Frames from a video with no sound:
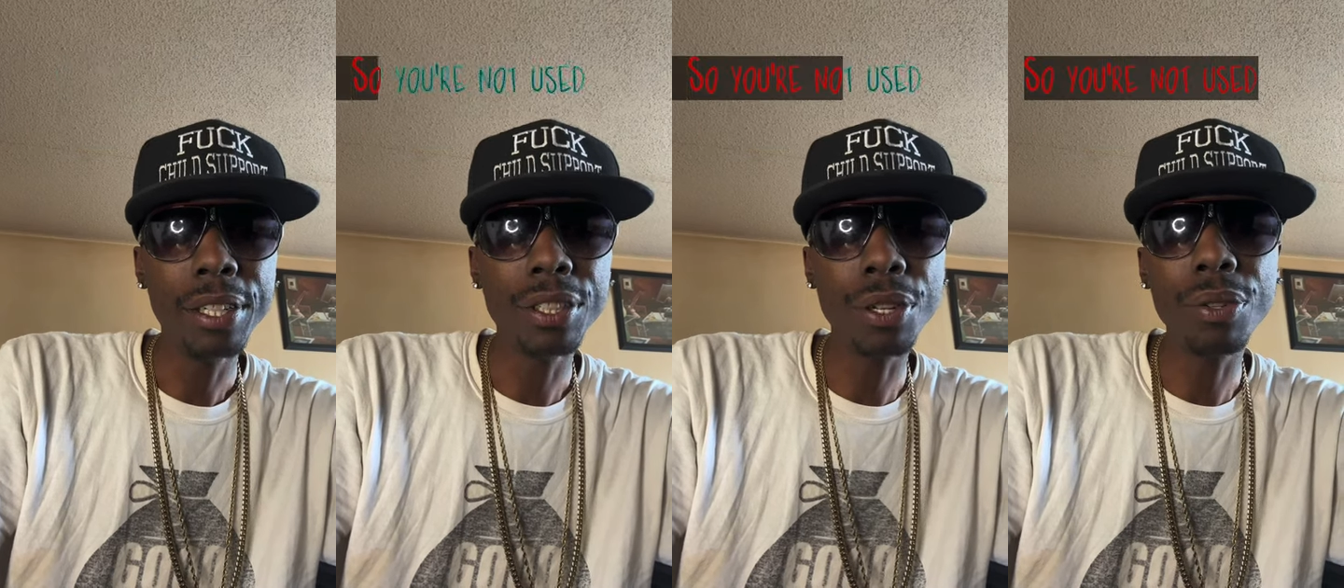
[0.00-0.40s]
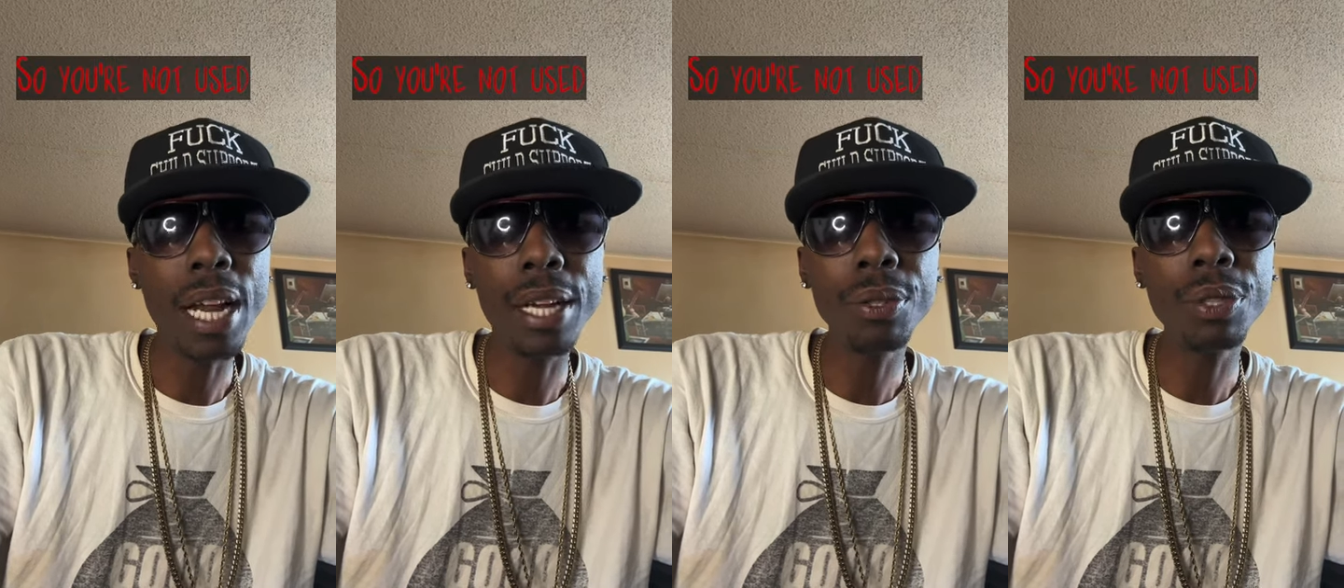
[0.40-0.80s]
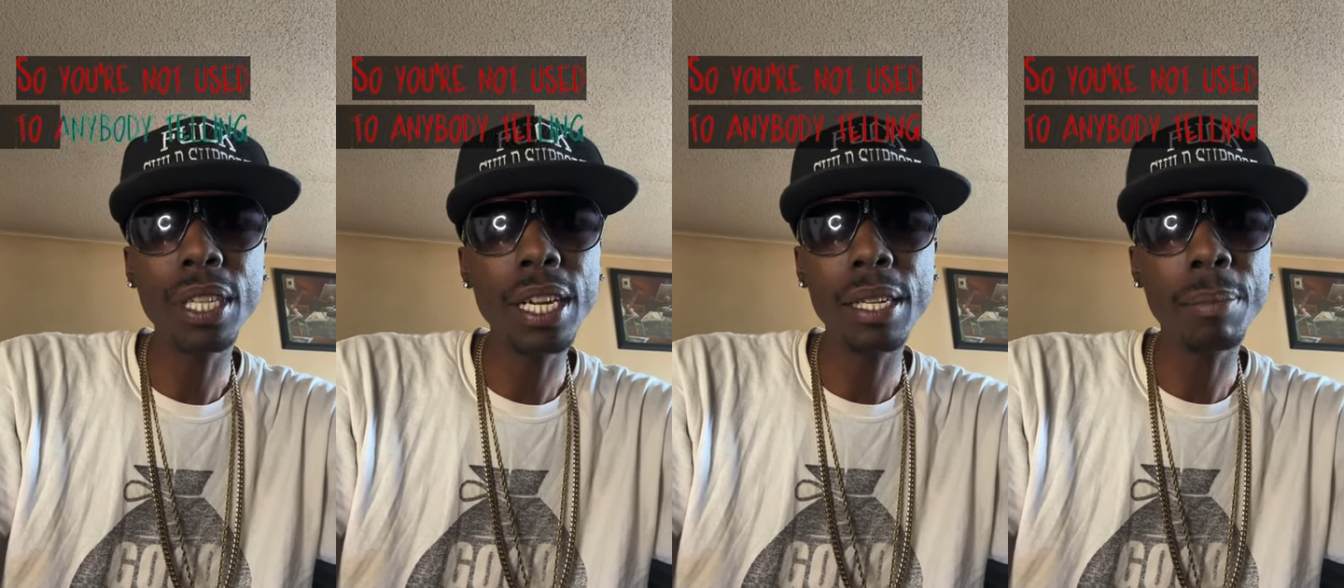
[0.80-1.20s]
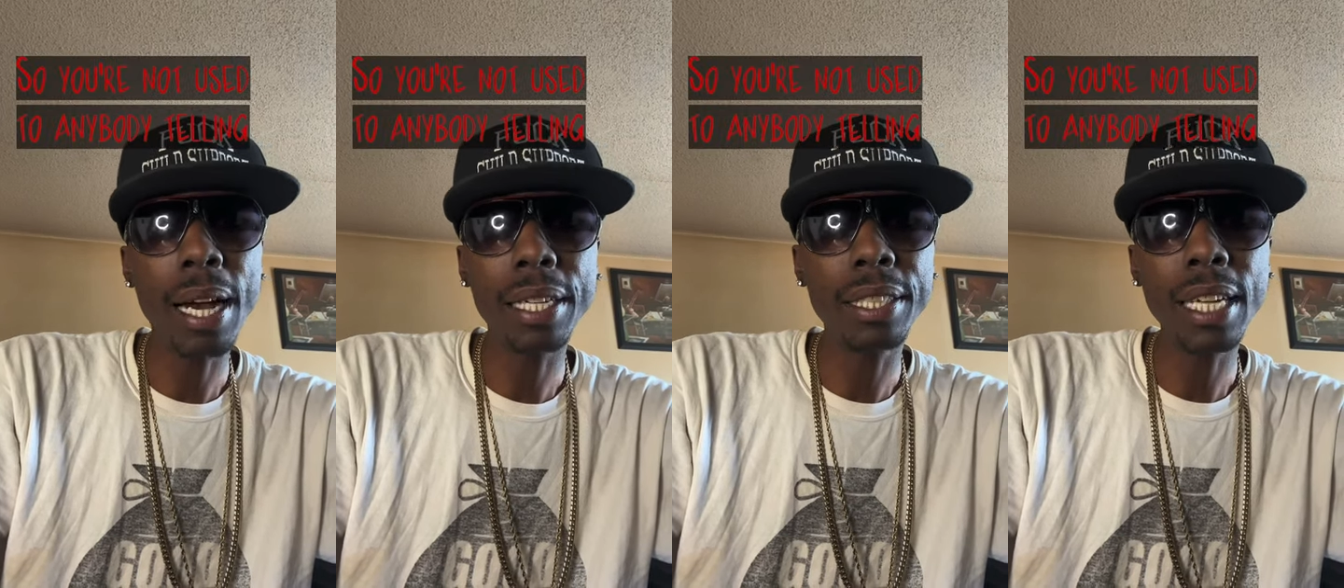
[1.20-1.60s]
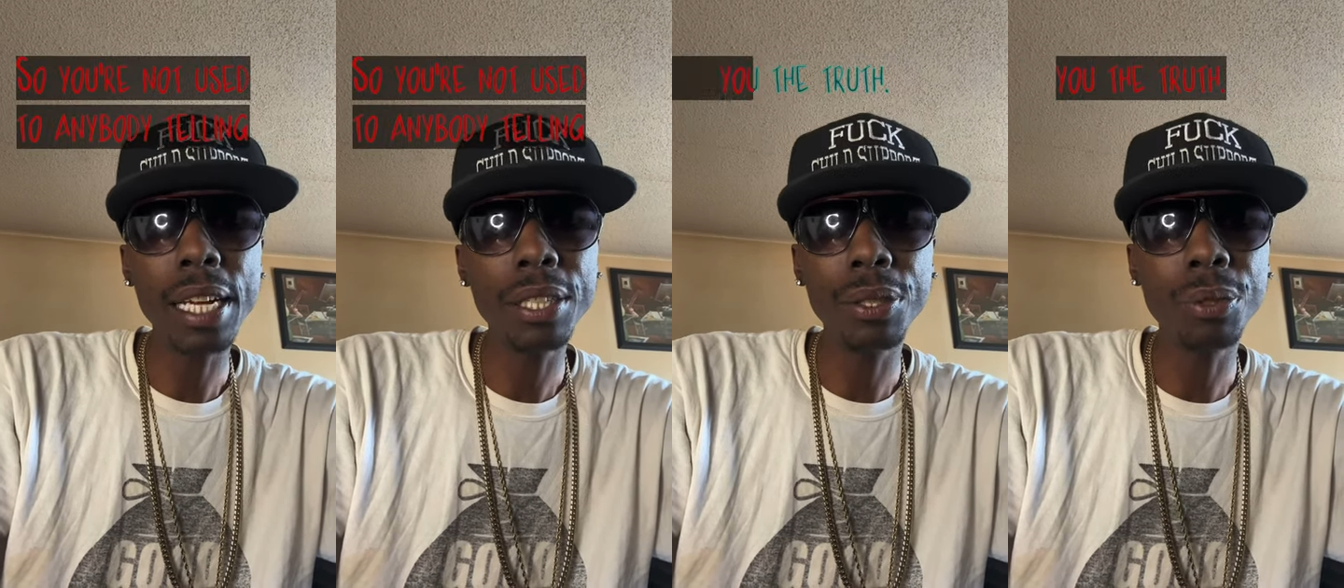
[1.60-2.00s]
So you're not used to anybody
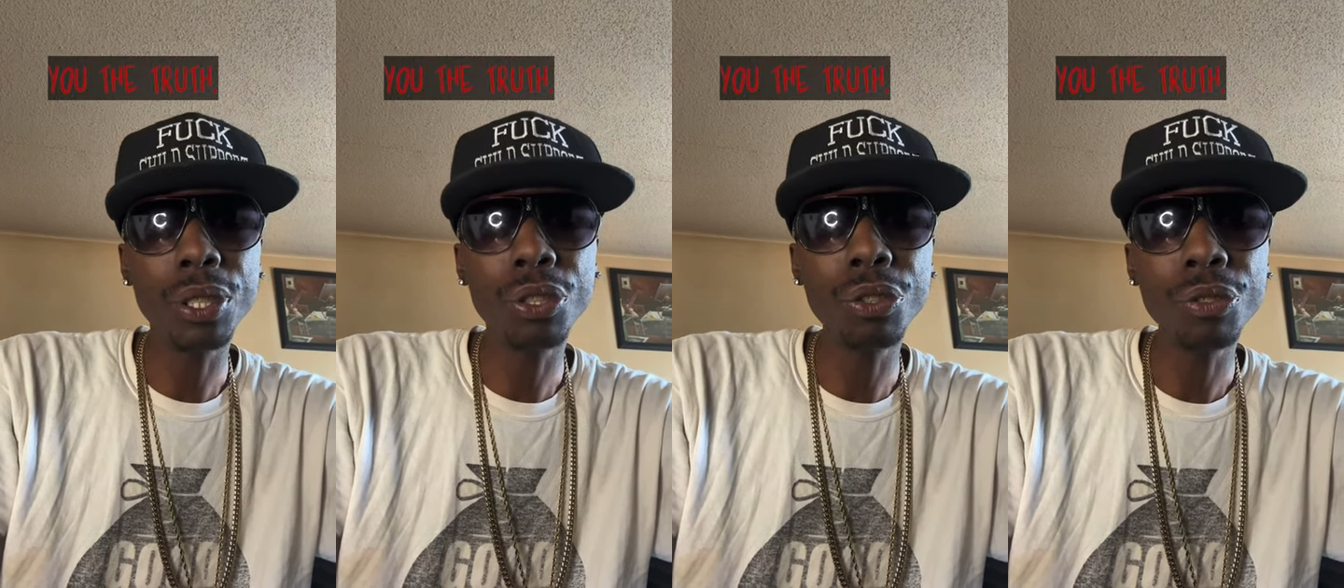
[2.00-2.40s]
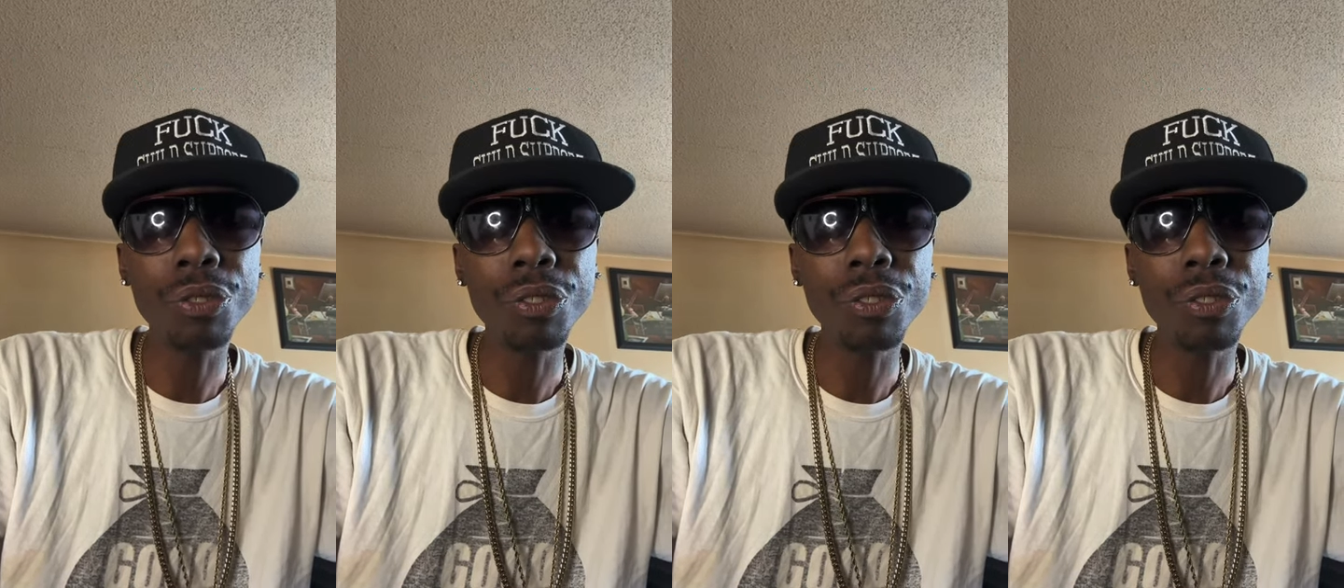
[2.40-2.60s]
telling you the truth.